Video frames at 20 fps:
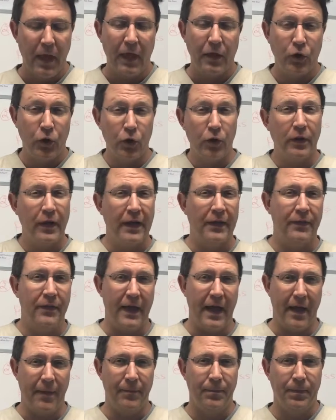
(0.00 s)
You're like
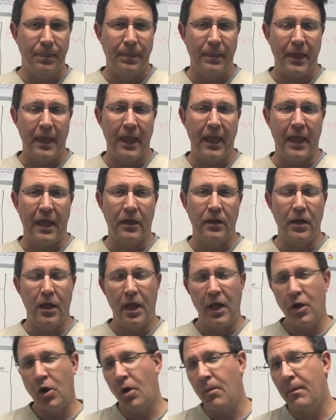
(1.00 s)
that. And
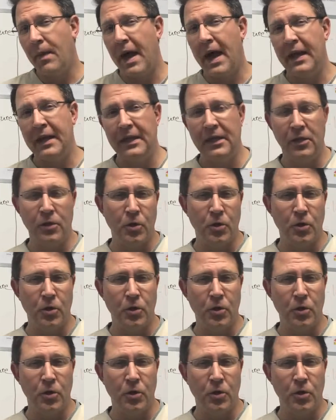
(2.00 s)
in our body,